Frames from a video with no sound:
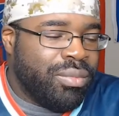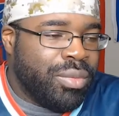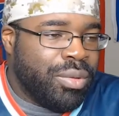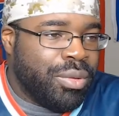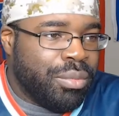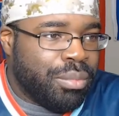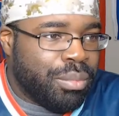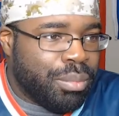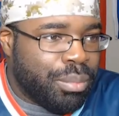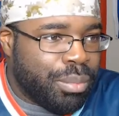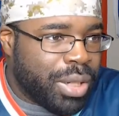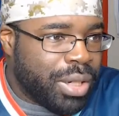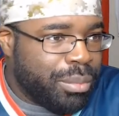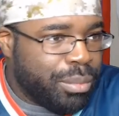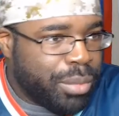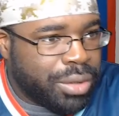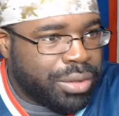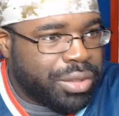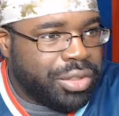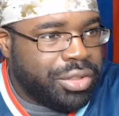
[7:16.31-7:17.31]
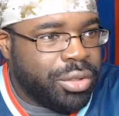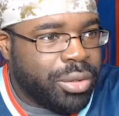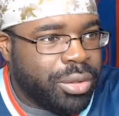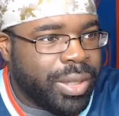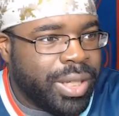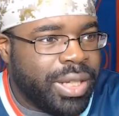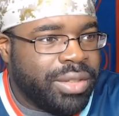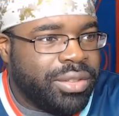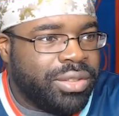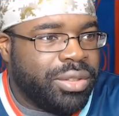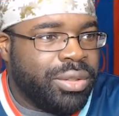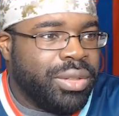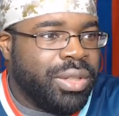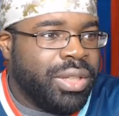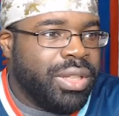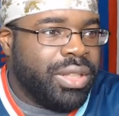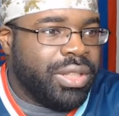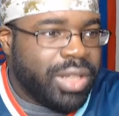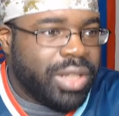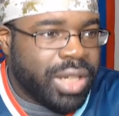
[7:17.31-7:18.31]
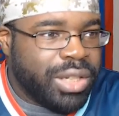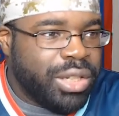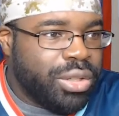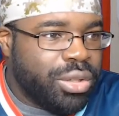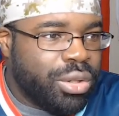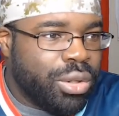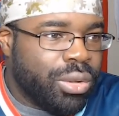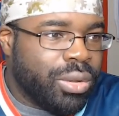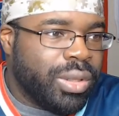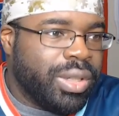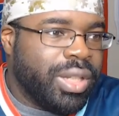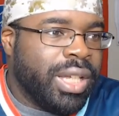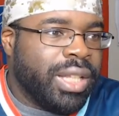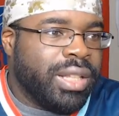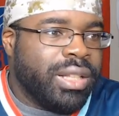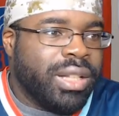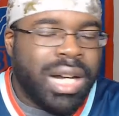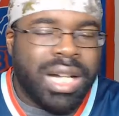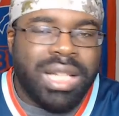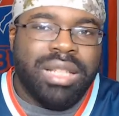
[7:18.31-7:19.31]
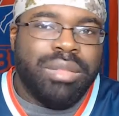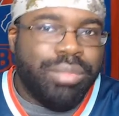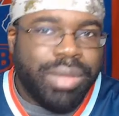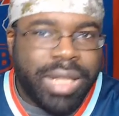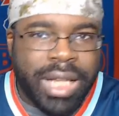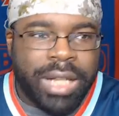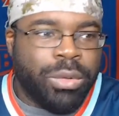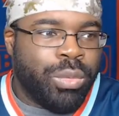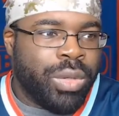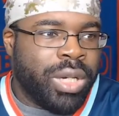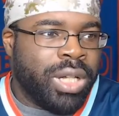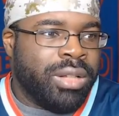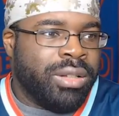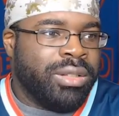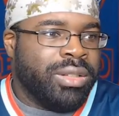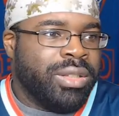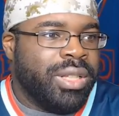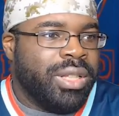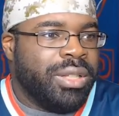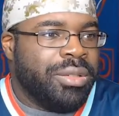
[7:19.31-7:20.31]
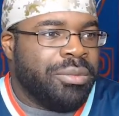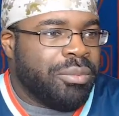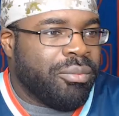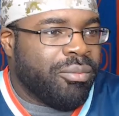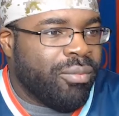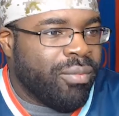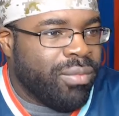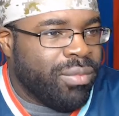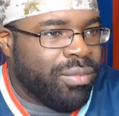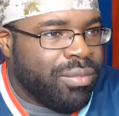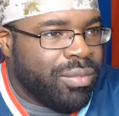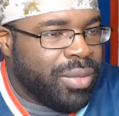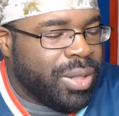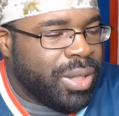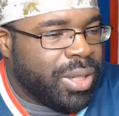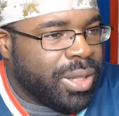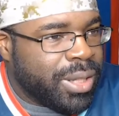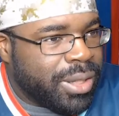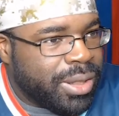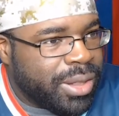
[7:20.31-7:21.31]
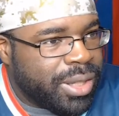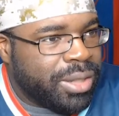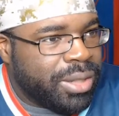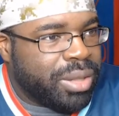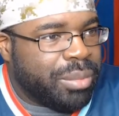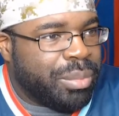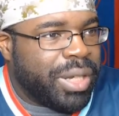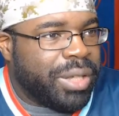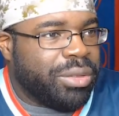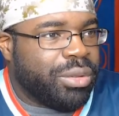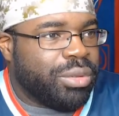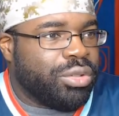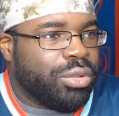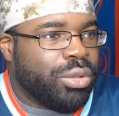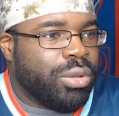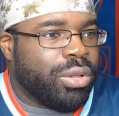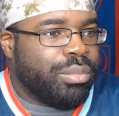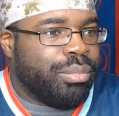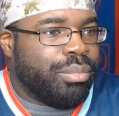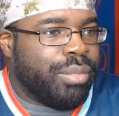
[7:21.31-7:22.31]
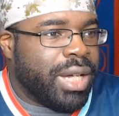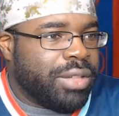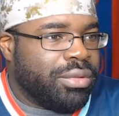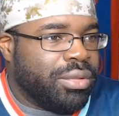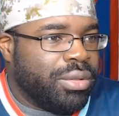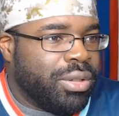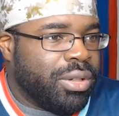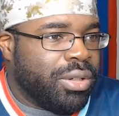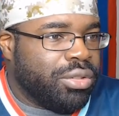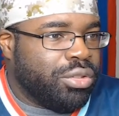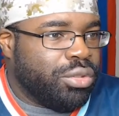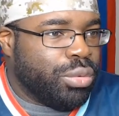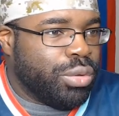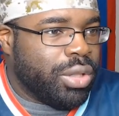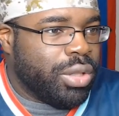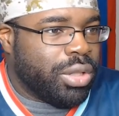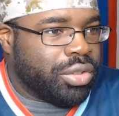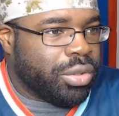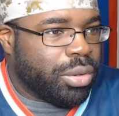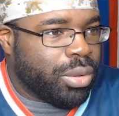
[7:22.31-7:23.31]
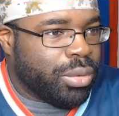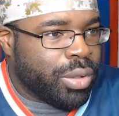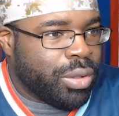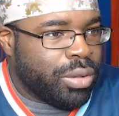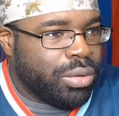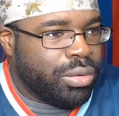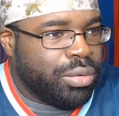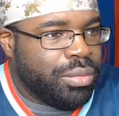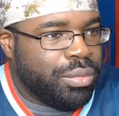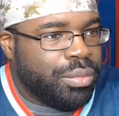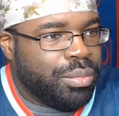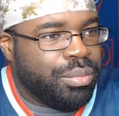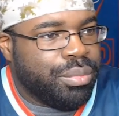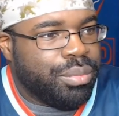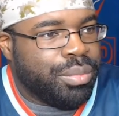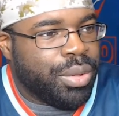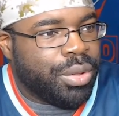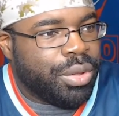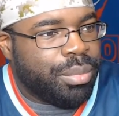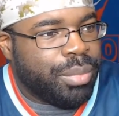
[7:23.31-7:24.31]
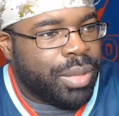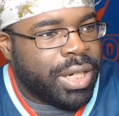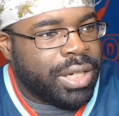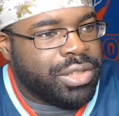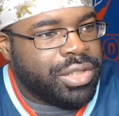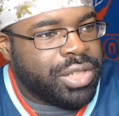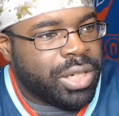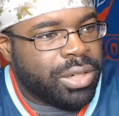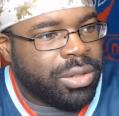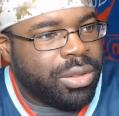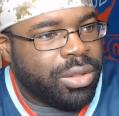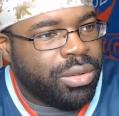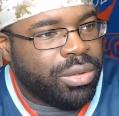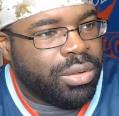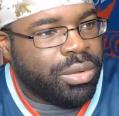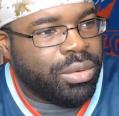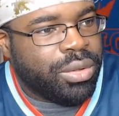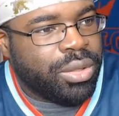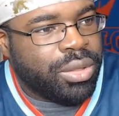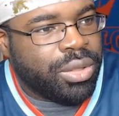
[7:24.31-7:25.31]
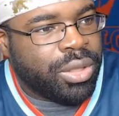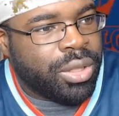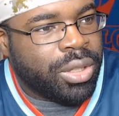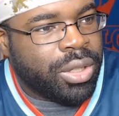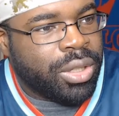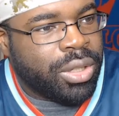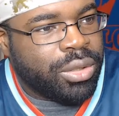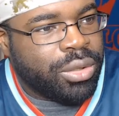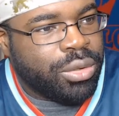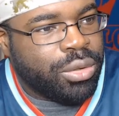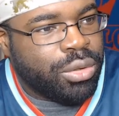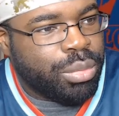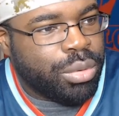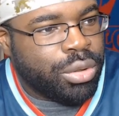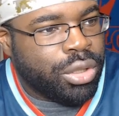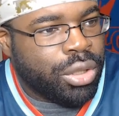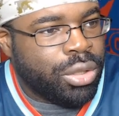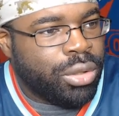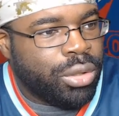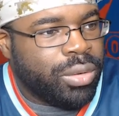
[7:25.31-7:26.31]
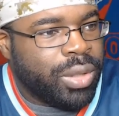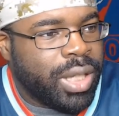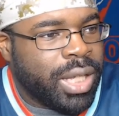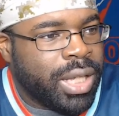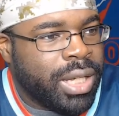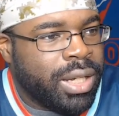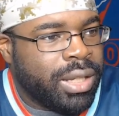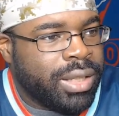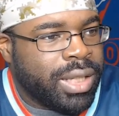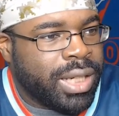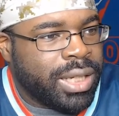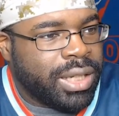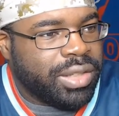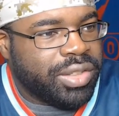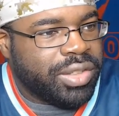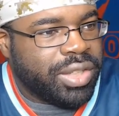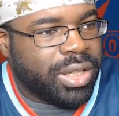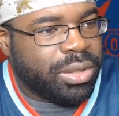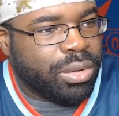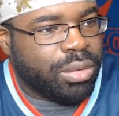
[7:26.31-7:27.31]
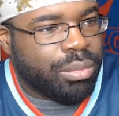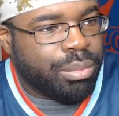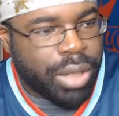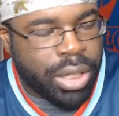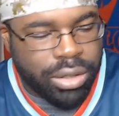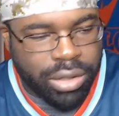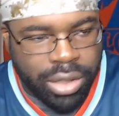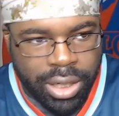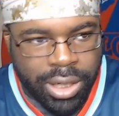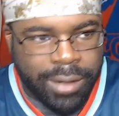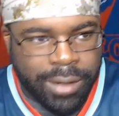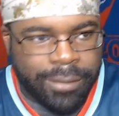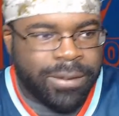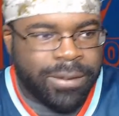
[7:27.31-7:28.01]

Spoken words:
by Marcus Johansson, Yanni Gourde, and Colin Blackwell. And then the Panthers scored back 2 goals of their own, both by Jonathan Huberdeau and Alexander Barkov,